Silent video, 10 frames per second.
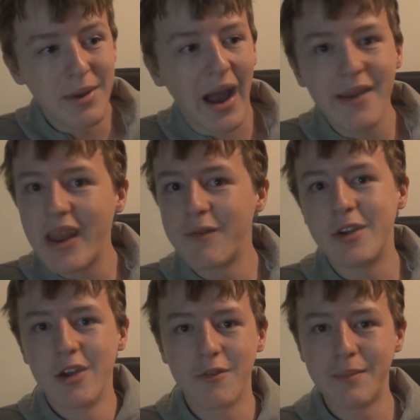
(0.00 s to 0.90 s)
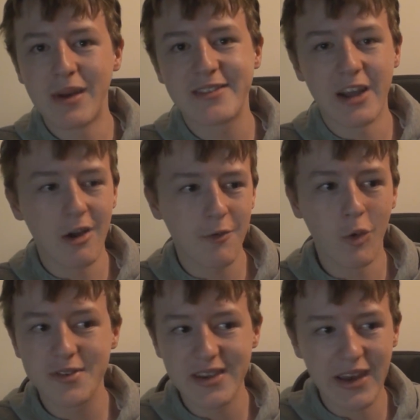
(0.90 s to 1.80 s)
but I'd never heard of him myself
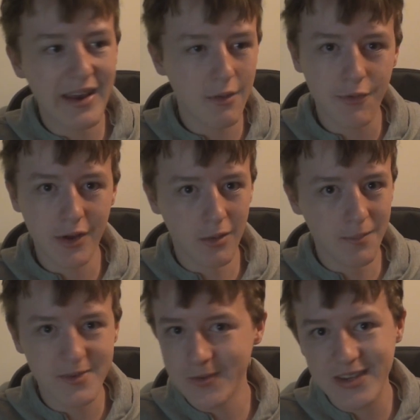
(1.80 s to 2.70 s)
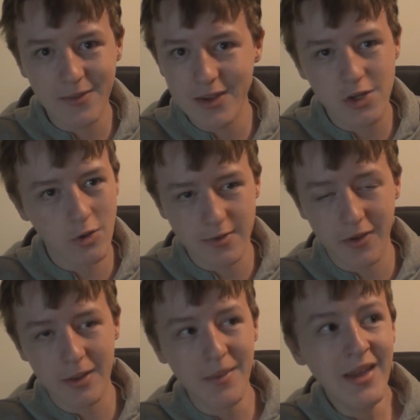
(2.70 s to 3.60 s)
or seen any films or TV shows of
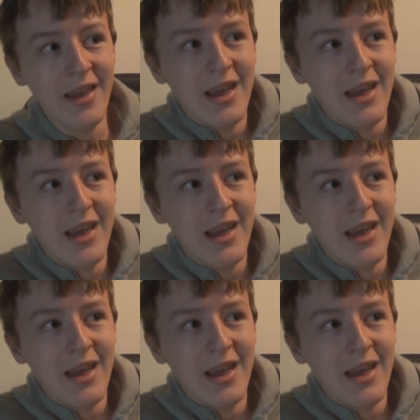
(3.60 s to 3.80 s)
him.